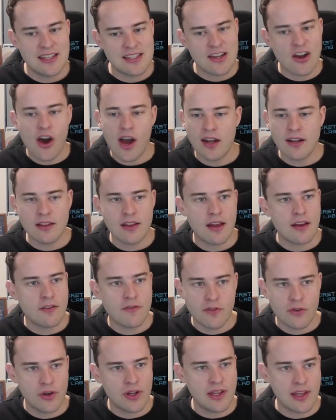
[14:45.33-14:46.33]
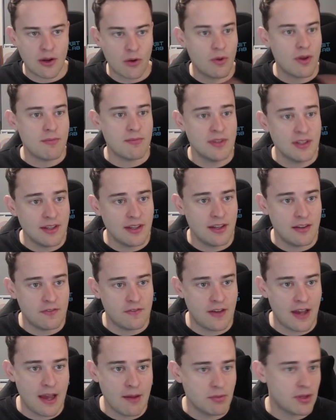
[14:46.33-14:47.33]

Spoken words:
kind of like foil equipment in Fab.